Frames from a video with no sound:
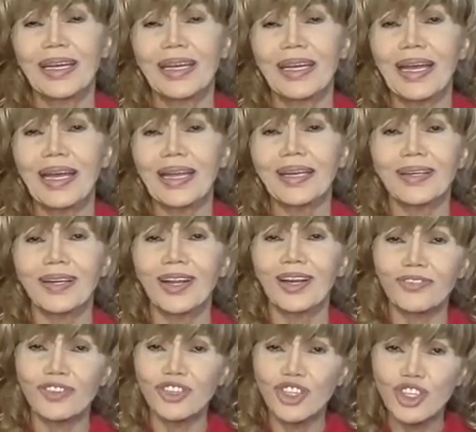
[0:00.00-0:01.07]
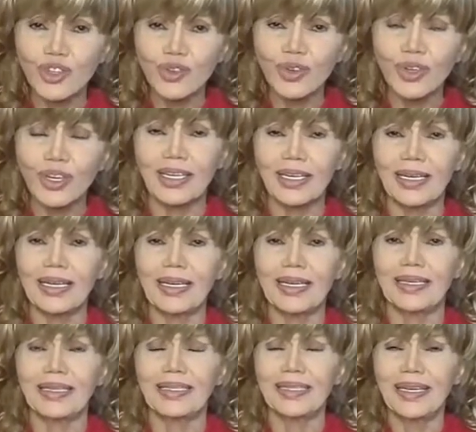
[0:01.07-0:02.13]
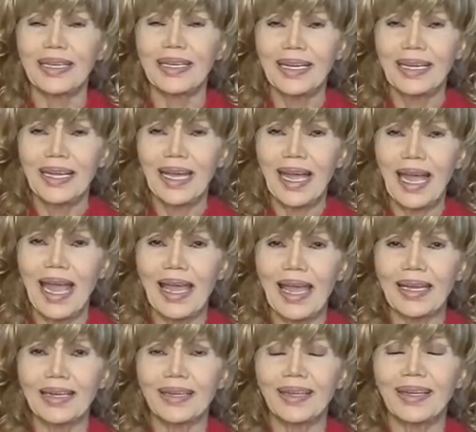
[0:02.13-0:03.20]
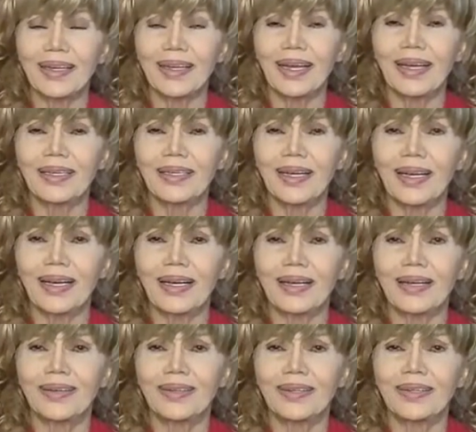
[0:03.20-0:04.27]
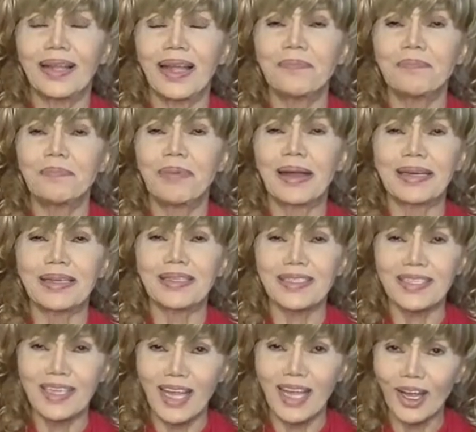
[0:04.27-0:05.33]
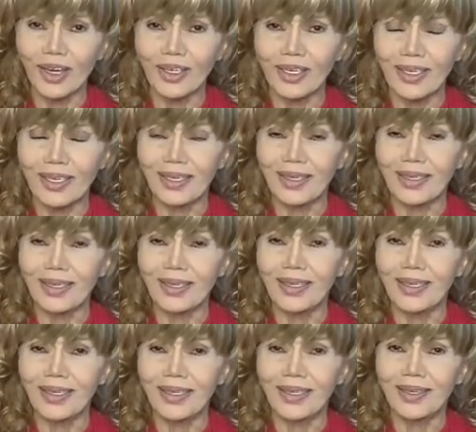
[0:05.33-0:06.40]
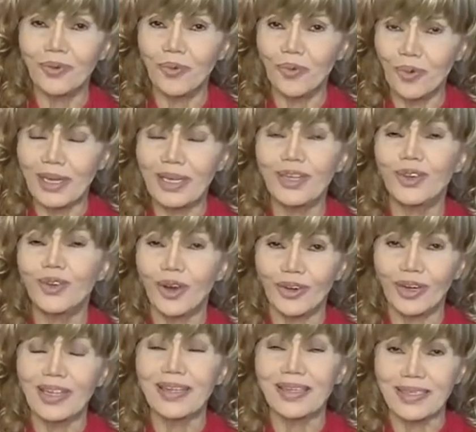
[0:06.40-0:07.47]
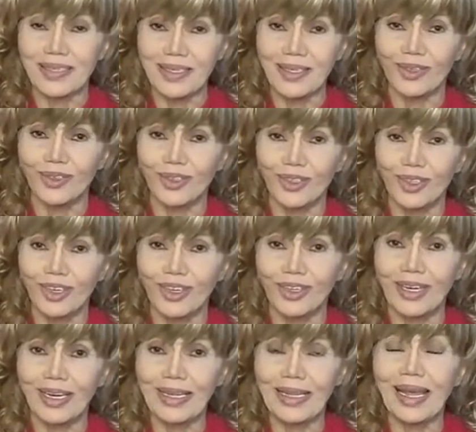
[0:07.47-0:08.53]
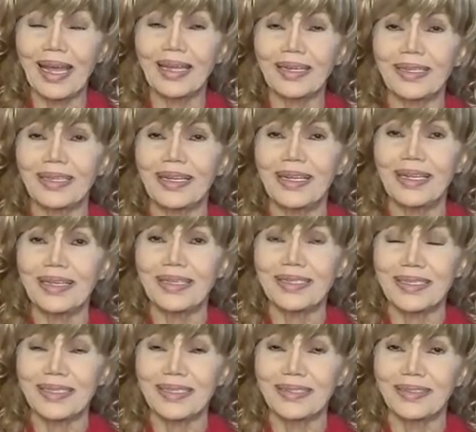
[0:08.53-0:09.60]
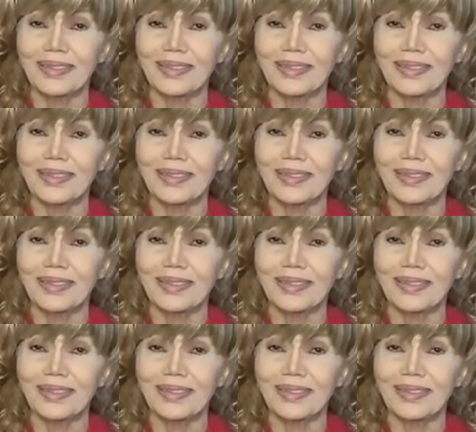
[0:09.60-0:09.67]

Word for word: and a lot of joy and and uh, but it's not when you are in the Sea Org. Nope. That is the